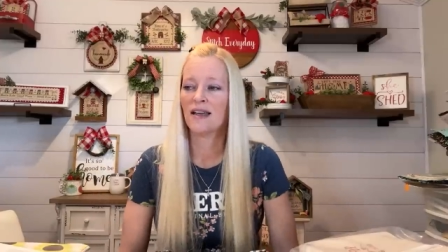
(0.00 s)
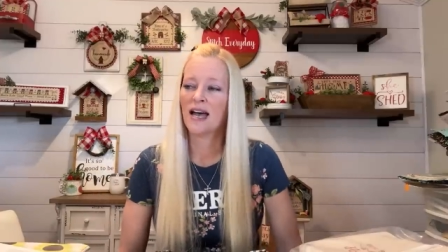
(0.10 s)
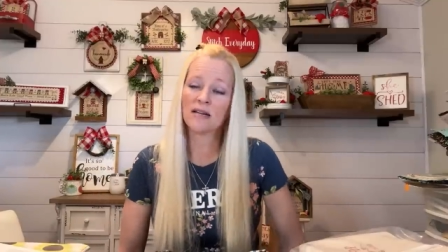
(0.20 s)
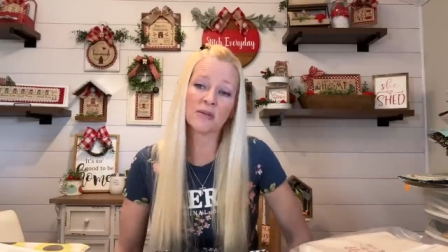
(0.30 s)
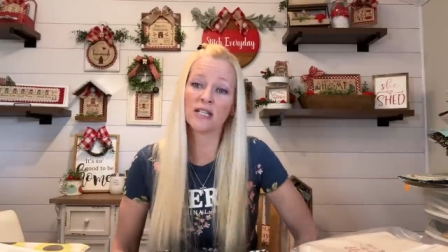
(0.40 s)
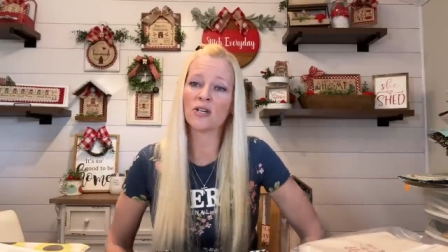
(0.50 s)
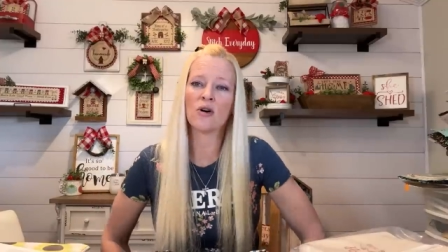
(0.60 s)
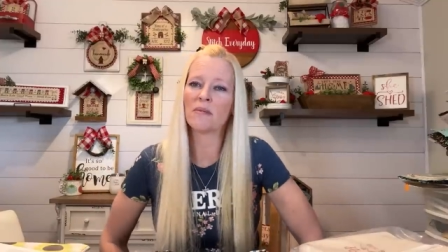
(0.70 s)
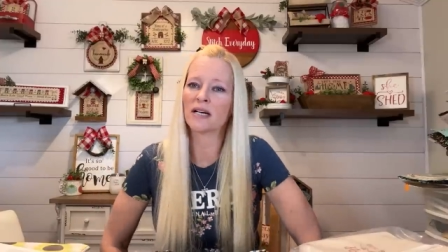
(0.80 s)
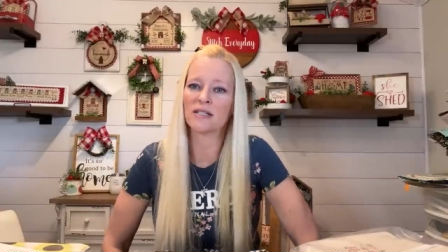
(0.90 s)
and I'm like, no,
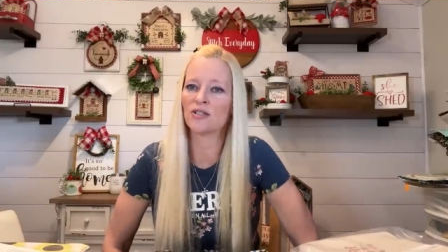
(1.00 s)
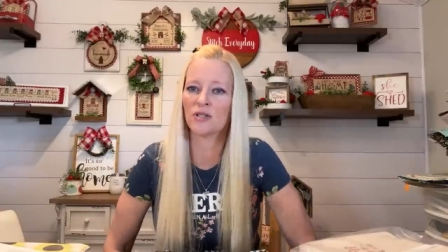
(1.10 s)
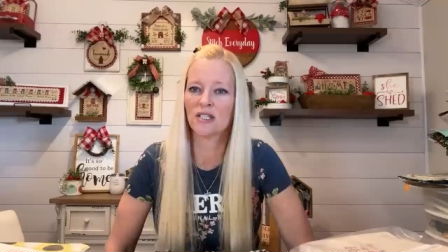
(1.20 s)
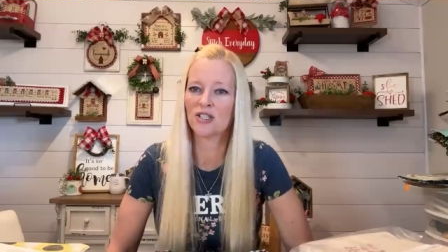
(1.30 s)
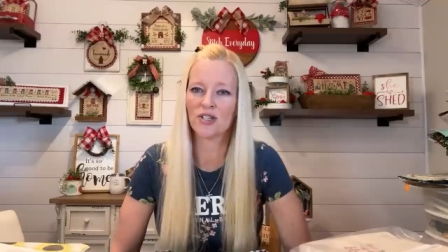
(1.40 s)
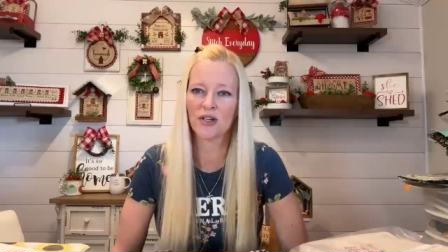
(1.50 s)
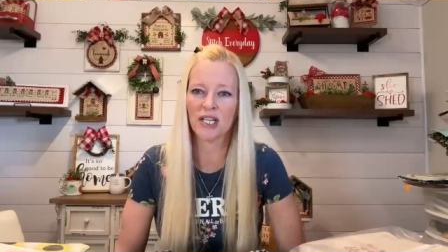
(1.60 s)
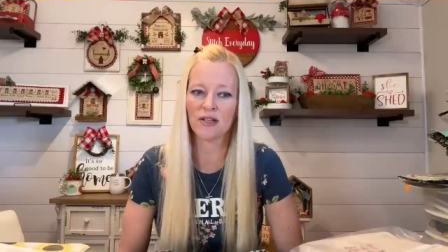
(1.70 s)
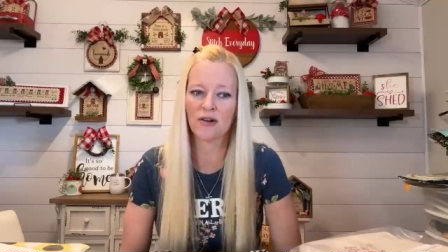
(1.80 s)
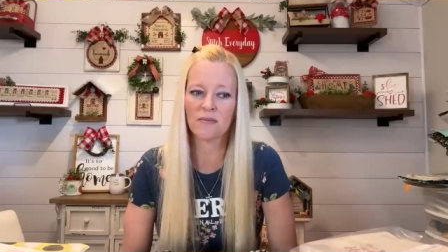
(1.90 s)
I'm not going to do it this year
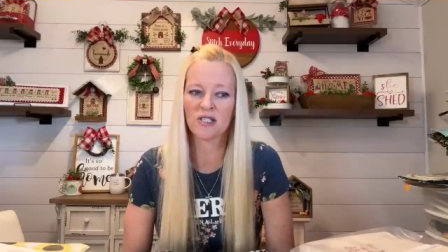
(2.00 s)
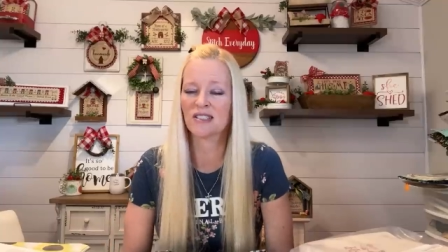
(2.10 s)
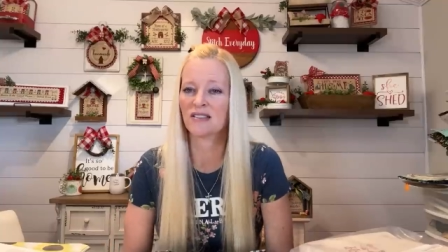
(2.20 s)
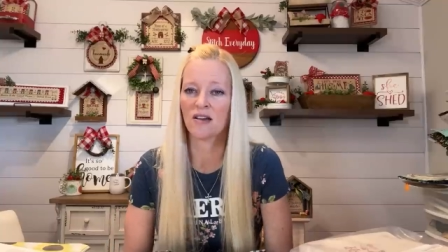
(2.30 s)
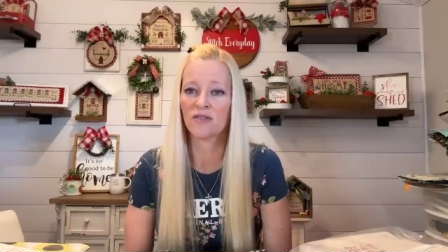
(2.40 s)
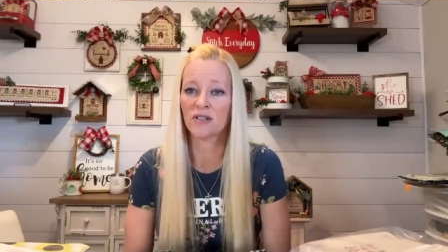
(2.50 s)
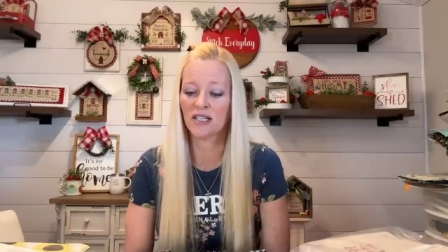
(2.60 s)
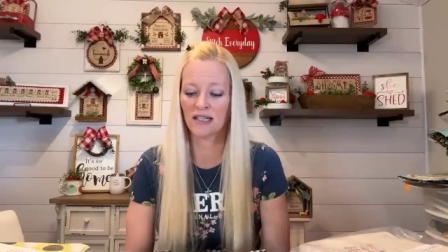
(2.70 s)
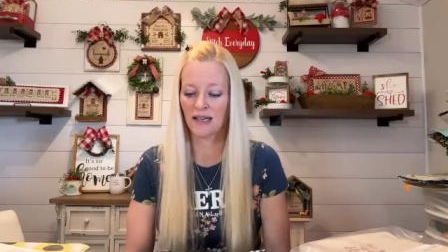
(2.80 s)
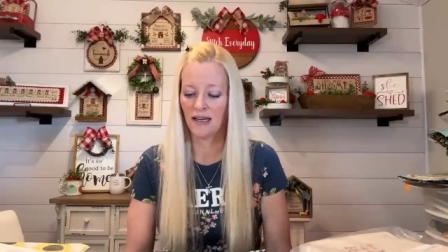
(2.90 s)
either, I'm just not
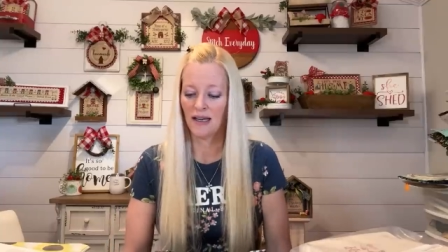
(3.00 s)
feeling it.